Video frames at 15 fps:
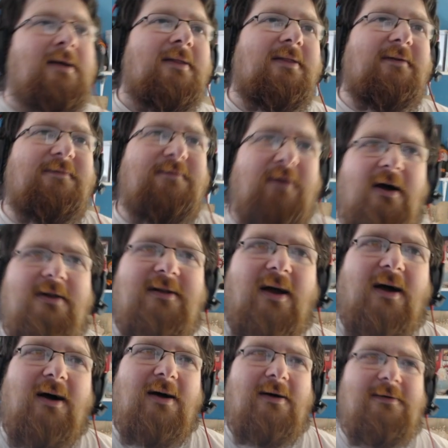The first
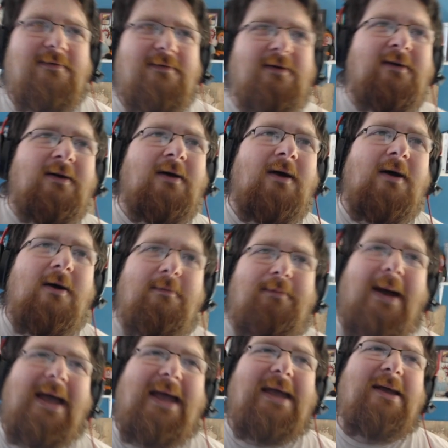half,
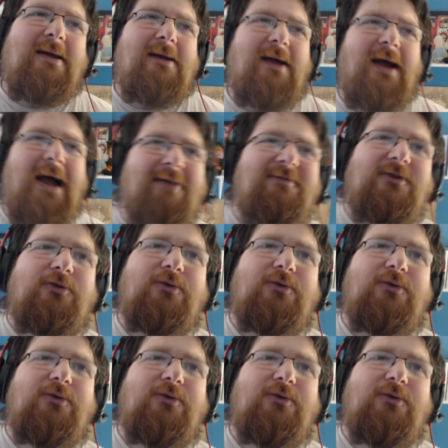having